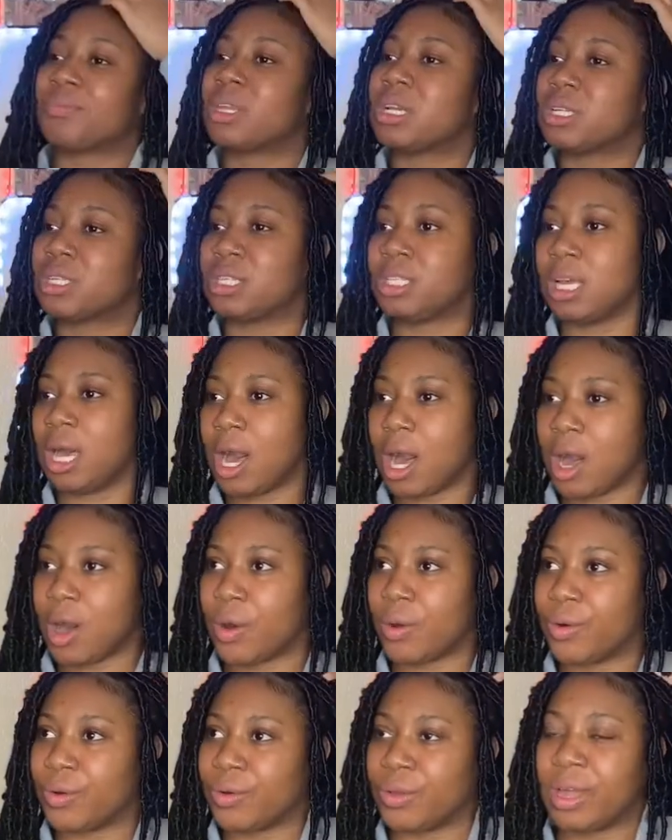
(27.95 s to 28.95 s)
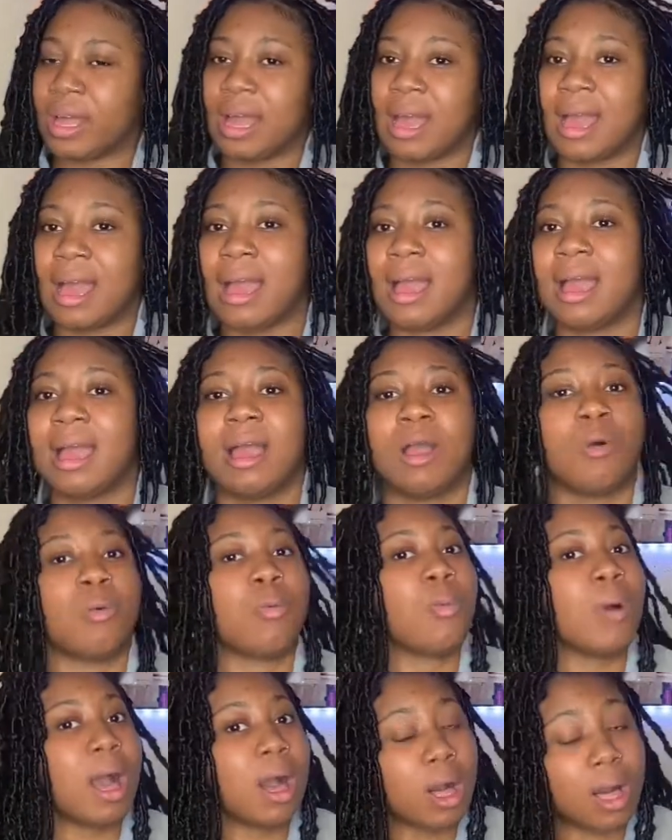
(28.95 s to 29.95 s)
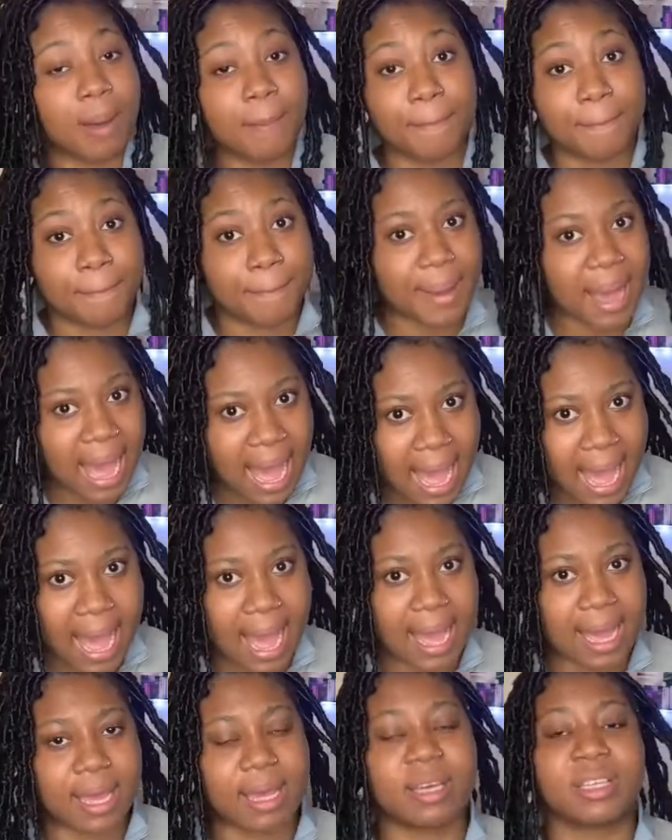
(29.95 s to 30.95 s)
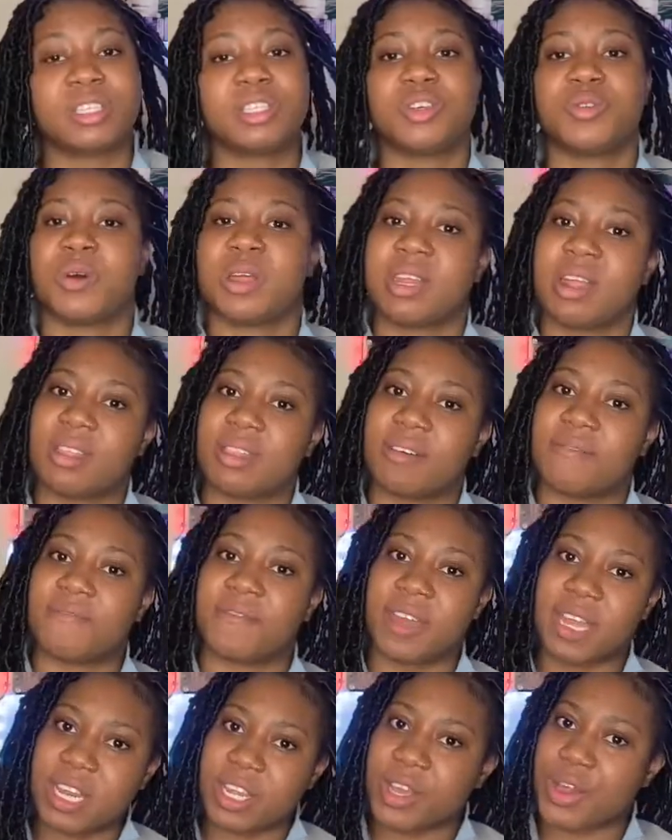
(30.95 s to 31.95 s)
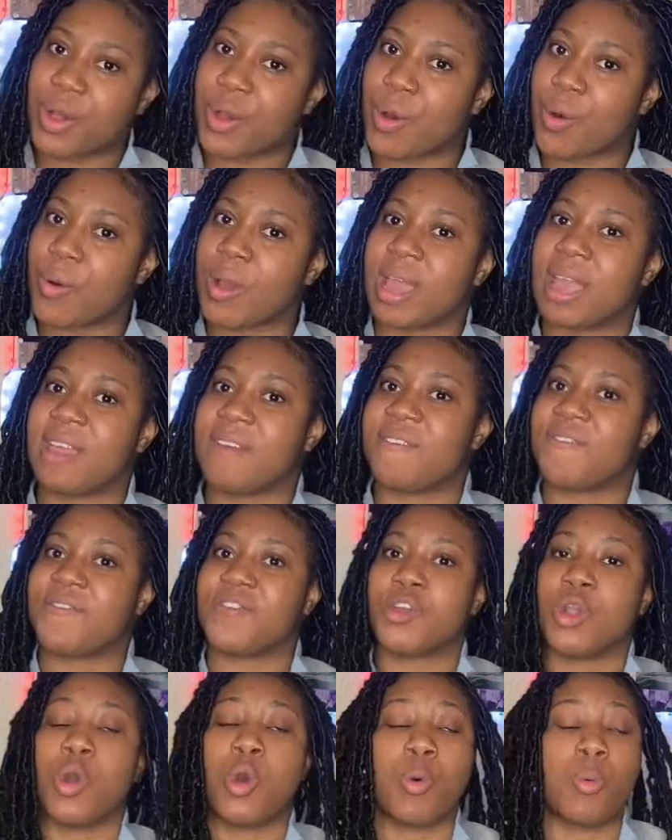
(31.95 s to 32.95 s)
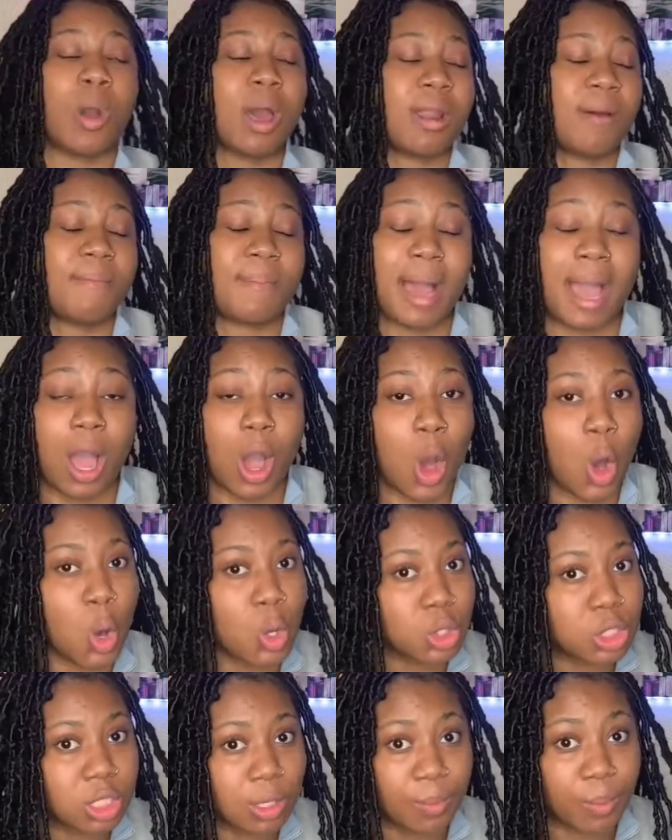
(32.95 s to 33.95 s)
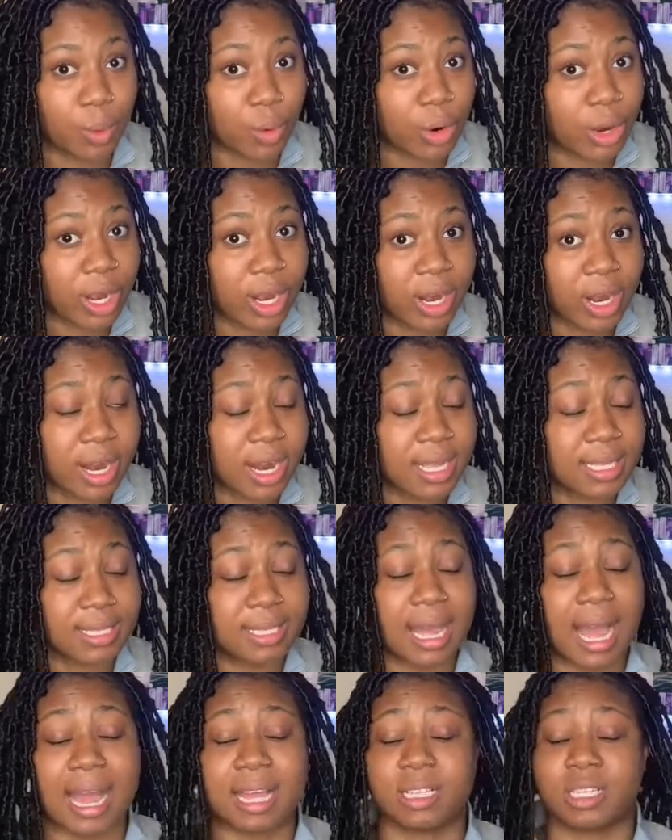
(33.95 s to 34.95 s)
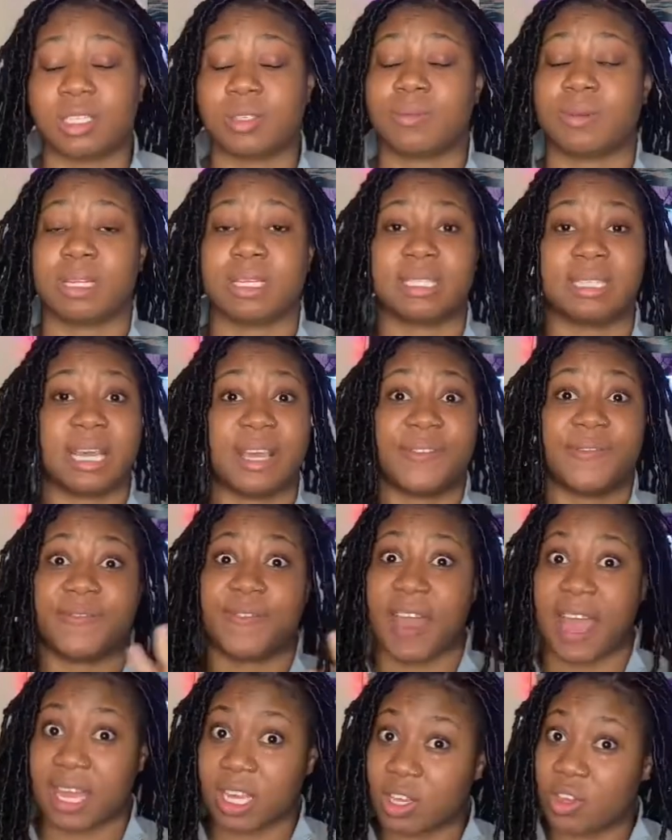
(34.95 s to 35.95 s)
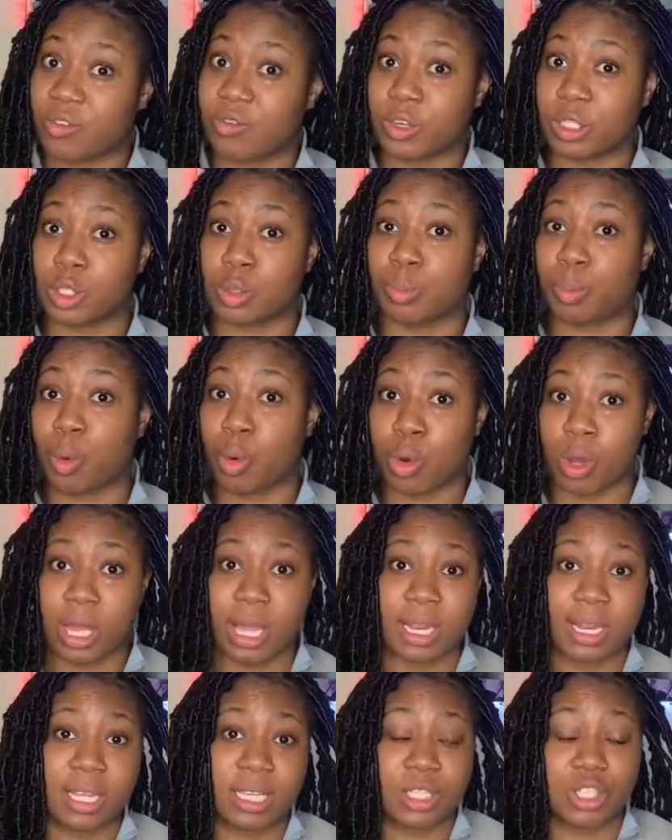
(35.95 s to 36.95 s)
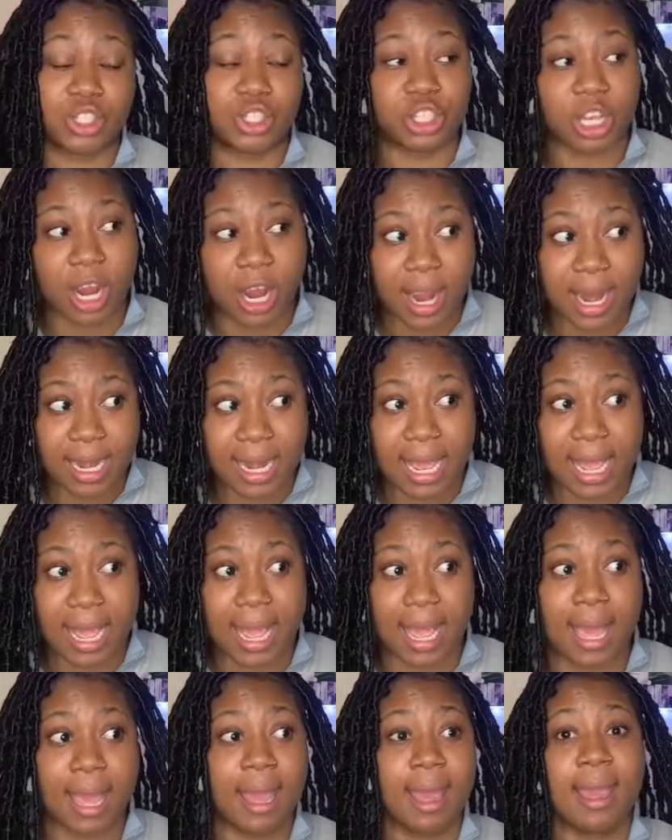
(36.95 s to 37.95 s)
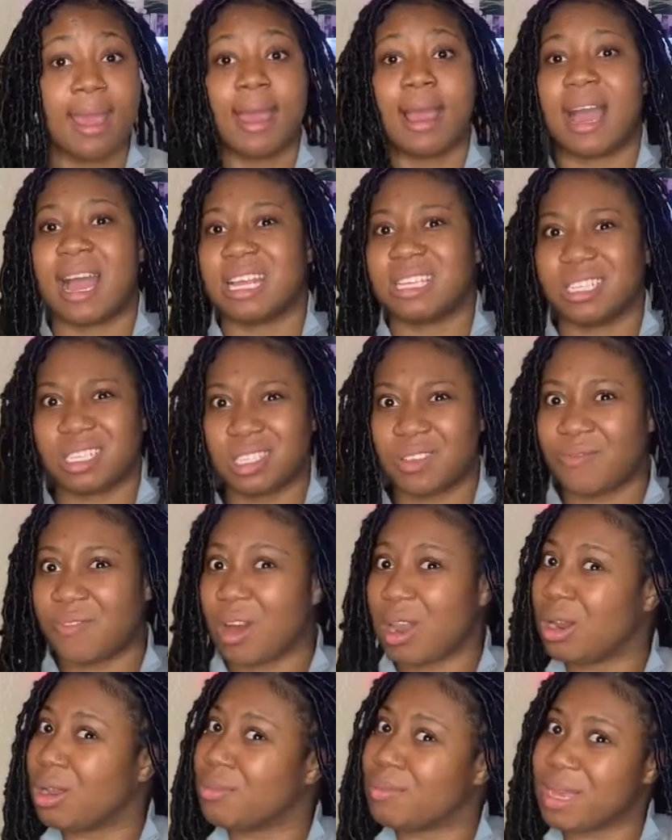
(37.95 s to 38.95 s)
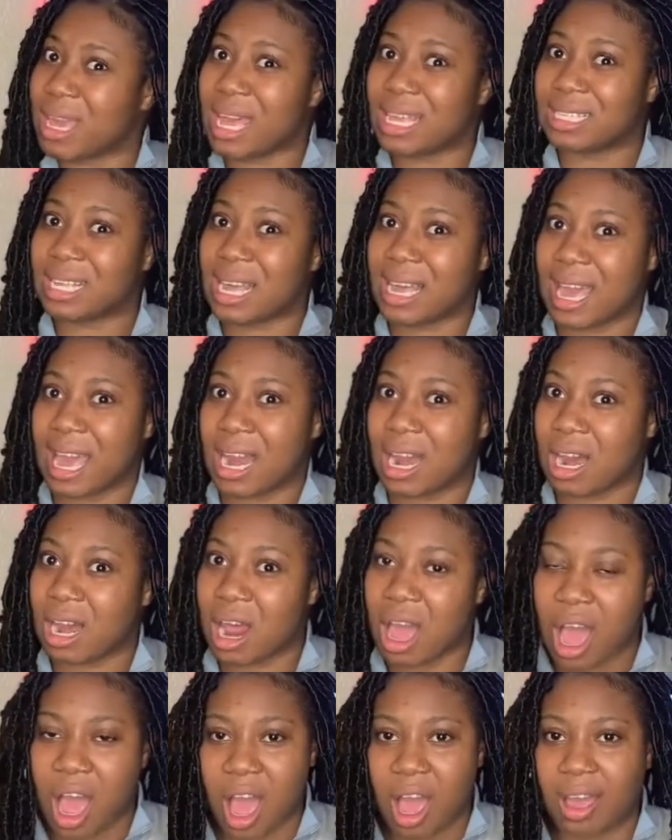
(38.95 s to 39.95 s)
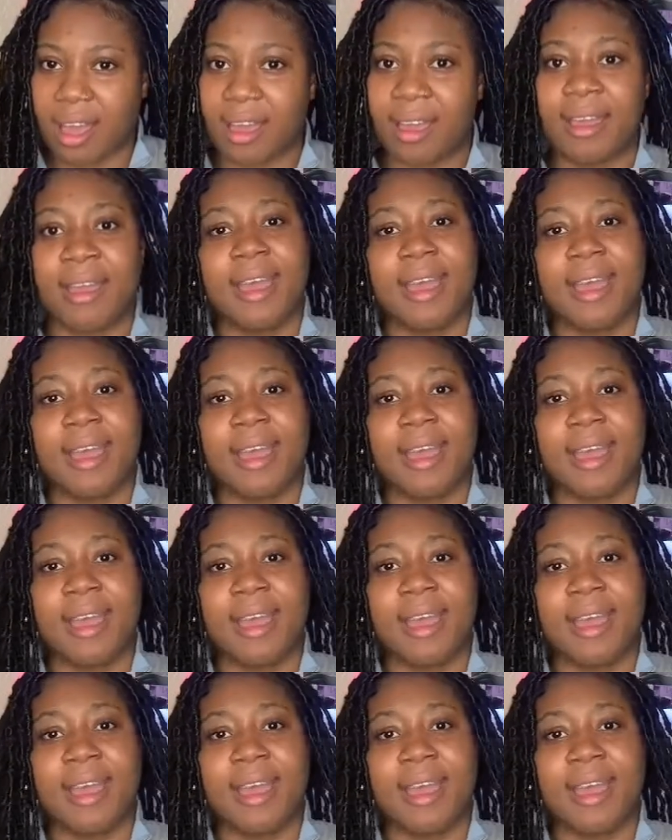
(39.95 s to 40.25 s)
So welcome back to another video. If you're one of my old supporters, I just want to say thank you for supporting this journey and just follow me as I get along.